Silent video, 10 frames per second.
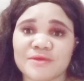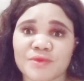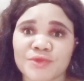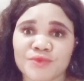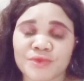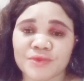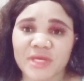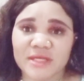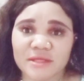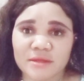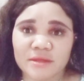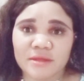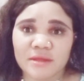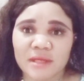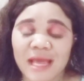is what you want to get,
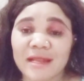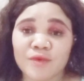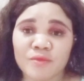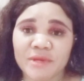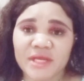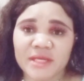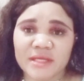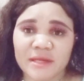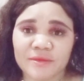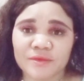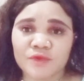and they will bring it down.